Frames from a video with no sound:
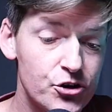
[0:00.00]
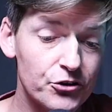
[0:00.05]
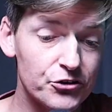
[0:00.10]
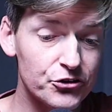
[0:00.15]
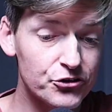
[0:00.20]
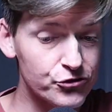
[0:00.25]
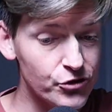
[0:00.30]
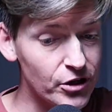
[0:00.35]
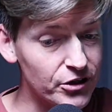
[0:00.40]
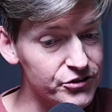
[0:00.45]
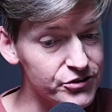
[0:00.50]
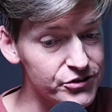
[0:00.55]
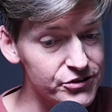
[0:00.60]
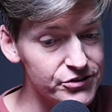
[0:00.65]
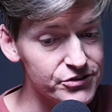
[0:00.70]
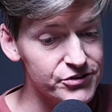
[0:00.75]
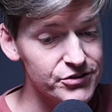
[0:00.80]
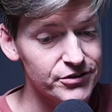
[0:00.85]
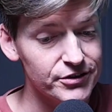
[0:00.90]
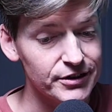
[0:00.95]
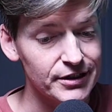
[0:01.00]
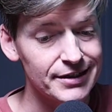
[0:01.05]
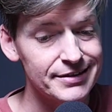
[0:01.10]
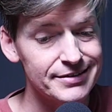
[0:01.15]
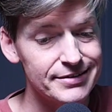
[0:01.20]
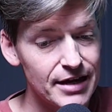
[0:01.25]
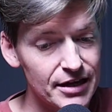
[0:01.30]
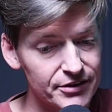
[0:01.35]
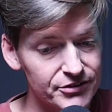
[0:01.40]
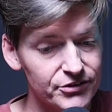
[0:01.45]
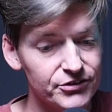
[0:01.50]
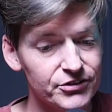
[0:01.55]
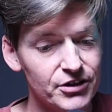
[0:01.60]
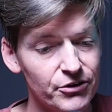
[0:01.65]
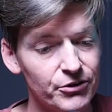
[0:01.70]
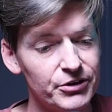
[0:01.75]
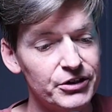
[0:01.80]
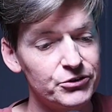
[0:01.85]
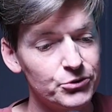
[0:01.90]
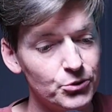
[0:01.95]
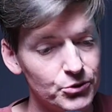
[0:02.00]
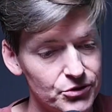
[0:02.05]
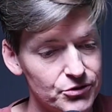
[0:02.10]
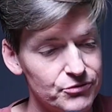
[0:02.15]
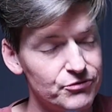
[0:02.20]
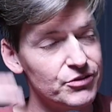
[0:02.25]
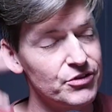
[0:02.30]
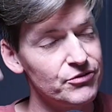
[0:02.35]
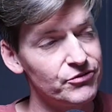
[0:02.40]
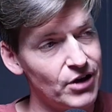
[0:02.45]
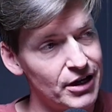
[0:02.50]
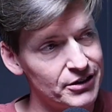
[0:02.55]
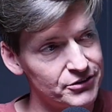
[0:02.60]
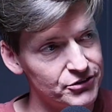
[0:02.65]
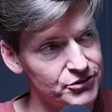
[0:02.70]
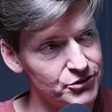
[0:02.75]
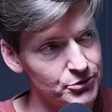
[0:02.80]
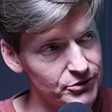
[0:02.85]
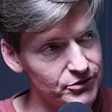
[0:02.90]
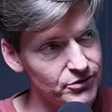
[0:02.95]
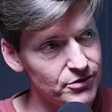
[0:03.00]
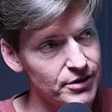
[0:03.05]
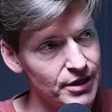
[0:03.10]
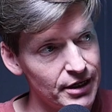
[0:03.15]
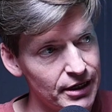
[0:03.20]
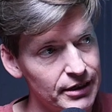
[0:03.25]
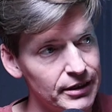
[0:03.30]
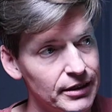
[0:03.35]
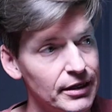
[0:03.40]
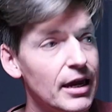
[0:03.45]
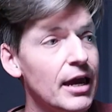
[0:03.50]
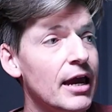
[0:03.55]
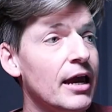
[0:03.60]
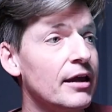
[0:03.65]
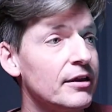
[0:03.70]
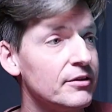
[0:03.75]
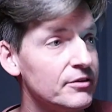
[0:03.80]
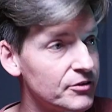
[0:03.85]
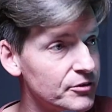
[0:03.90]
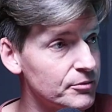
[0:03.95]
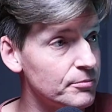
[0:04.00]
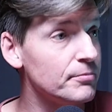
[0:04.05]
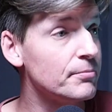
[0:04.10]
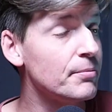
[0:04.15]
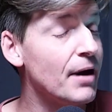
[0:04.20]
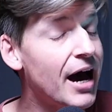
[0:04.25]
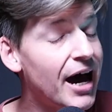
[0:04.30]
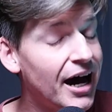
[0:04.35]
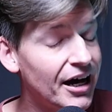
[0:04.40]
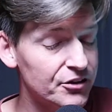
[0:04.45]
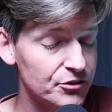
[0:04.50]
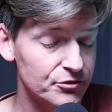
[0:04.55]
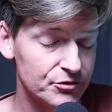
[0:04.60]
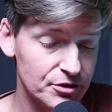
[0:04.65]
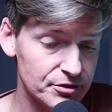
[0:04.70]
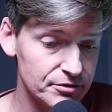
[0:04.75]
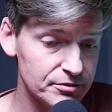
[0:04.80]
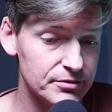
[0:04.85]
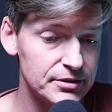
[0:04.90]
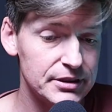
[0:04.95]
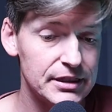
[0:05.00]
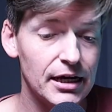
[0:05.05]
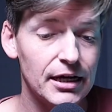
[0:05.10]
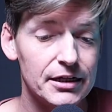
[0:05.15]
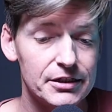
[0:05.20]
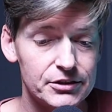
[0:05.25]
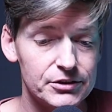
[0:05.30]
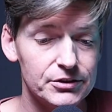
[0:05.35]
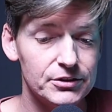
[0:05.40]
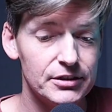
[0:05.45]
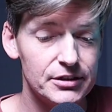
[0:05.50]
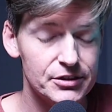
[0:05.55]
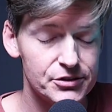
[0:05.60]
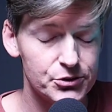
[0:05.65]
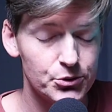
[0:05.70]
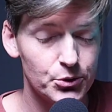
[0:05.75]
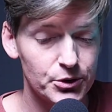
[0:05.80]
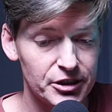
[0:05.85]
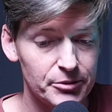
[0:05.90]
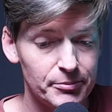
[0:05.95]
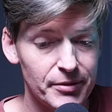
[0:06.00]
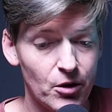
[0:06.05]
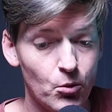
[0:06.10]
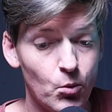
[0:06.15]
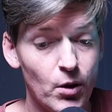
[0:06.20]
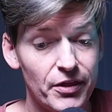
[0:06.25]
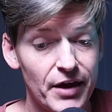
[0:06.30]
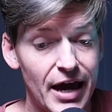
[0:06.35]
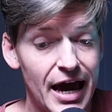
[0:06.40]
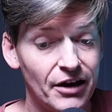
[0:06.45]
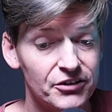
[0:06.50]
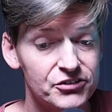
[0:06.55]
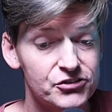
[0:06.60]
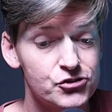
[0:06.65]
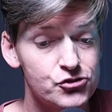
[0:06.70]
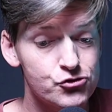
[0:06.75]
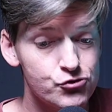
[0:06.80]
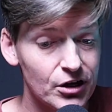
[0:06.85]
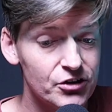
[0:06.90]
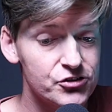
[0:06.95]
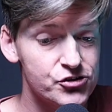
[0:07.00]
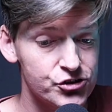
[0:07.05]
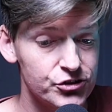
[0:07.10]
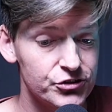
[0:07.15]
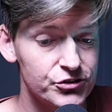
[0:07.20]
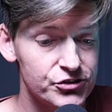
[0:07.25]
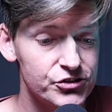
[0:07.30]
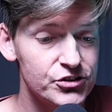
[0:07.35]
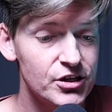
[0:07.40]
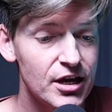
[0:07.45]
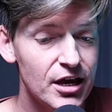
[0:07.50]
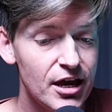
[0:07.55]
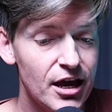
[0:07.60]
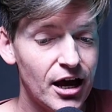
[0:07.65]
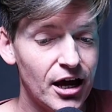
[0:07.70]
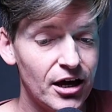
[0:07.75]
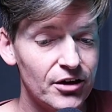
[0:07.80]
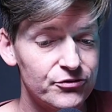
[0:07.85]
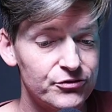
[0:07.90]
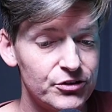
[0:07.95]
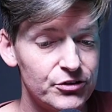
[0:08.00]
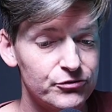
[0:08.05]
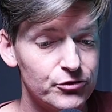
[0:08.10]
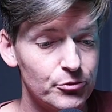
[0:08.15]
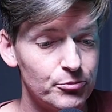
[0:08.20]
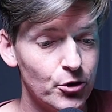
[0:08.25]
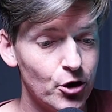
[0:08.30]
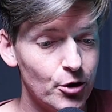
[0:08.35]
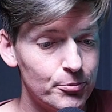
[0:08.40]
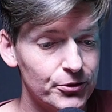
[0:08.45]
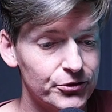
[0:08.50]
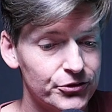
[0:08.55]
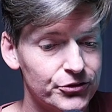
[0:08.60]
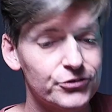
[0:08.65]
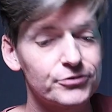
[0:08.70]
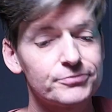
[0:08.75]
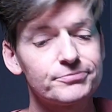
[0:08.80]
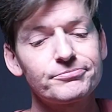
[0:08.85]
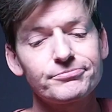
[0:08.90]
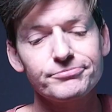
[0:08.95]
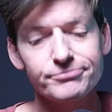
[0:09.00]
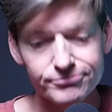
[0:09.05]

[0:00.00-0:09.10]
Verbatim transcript: church structures that are necessary in order for the vine to do its thing. And part of the, the article is talking about whether our structures are yeah. fit for purpose